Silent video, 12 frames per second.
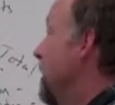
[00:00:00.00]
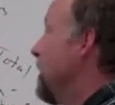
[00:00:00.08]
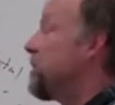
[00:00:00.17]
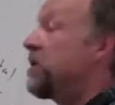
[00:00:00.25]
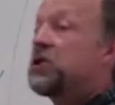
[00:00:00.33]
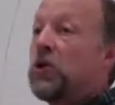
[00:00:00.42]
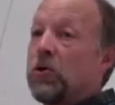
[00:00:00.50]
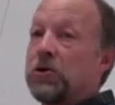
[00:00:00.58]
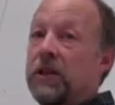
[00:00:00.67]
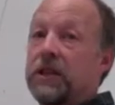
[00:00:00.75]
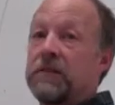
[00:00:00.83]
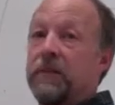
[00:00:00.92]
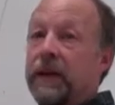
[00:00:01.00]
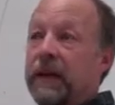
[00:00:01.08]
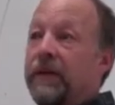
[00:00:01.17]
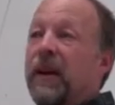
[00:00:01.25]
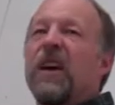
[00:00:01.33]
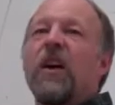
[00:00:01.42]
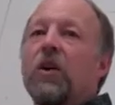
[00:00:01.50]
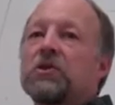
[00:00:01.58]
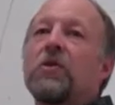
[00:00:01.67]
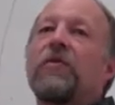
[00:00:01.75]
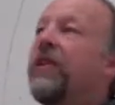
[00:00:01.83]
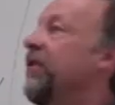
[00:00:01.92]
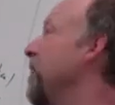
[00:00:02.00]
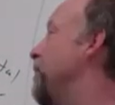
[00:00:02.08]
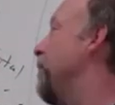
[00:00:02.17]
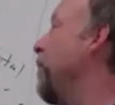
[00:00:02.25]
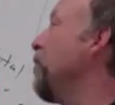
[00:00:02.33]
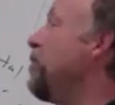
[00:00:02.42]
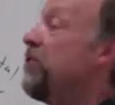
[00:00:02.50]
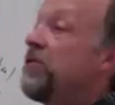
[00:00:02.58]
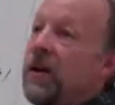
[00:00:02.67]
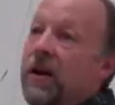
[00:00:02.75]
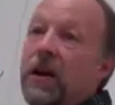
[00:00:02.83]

This is socialist belief. Also very pro-union